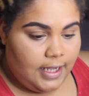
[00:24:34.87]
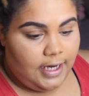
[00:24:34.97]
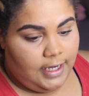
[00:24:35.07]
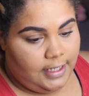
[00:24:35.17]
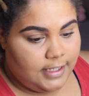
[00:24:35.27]

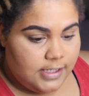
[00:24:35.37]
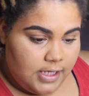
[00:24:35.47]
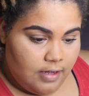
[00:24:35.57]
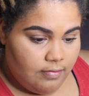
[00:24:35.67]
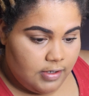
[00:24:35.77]
eating a
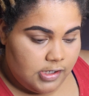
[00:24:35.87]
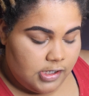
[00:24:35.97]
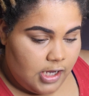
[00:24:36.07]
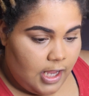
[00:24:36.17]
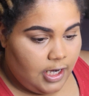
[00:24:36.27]

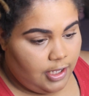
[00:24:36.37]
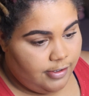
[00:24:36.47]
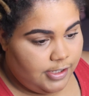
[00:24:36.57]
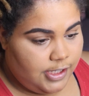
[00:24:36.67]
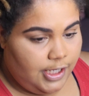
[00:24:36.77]
sandwich and then
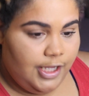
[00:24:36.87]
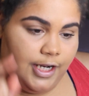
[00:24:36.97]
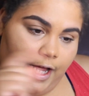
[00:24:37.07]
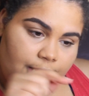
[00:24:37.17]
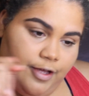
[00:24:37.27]
you see
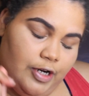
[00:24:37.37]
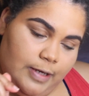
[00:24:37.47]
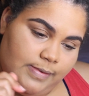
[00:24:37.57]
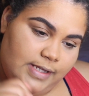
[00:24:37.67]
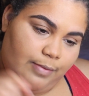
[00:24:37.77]
like your
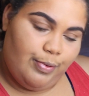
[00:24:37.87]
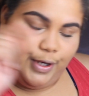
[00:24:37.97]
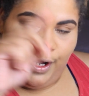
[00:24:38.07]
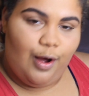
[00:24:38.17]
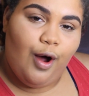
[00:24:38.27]
lipstick
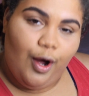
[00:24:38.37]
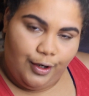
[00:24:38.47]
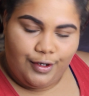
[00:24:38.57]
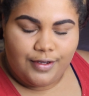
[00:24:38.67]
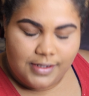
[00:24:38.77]
print
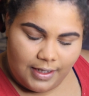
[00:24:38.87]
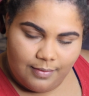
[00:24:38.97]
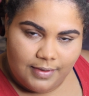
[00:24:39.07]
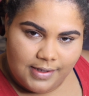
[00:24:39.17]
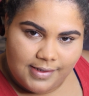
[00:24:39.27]
on your
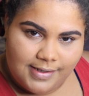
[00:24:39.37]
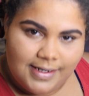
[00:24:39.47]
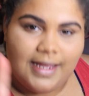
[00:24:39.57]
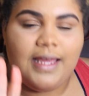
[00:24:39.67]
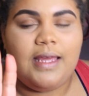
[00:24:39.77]
sandwich.
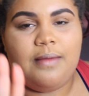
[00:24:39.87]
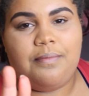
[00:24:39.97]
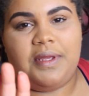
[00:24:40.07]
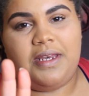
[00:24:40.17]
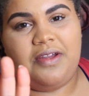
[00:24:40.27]

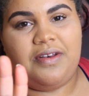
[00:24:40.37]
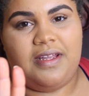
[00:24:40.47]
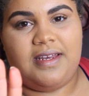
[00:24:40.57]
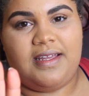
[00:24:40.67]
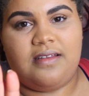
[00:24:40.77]
Been there,
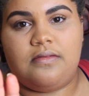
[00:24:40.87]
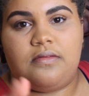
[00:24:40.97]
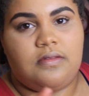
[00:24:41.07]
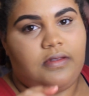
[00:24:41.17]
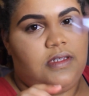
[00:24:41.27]
done
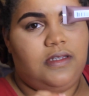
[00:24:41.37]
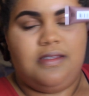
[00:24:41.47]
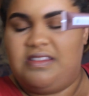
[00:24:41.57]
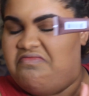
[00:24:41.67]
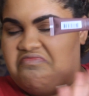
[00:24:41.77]
that.
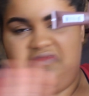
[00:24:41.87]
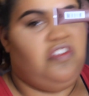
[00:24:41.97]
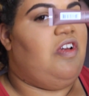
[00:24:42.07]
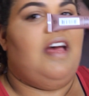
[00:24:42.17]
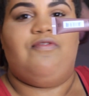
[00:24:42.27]
This, you
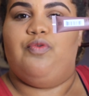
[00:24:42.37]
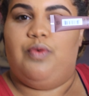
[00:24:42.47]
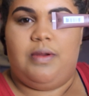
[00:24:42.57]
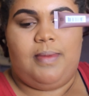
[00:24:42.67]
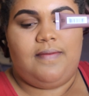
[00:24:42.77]
don't have to
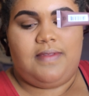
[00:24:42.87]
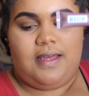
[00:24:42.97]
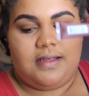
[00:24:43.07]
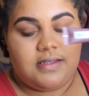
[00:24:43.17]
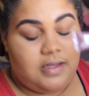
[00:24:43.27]
worry about
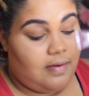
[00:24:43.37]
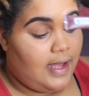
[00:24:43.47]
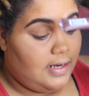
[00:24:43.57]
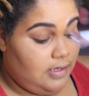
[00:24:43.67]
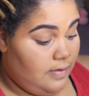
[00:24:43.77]
that. So
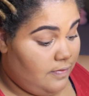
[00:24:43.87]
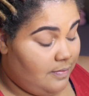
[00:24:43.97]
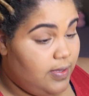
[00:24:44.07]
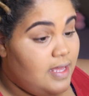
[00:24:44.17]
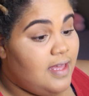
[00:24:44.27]
I love
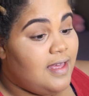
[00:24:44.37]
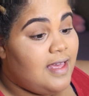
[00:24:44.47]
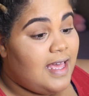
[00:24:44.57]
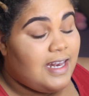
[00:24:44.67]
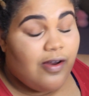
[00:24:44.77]
them,
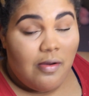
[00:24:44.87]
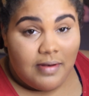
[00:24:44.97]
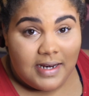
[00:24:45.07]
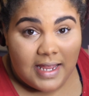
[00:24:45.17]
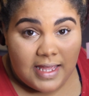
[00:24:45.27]
and they're
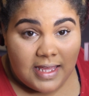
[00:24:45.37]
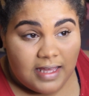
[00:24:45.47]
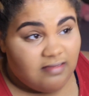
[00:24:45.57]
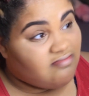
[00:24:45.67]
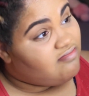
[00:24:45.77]
only like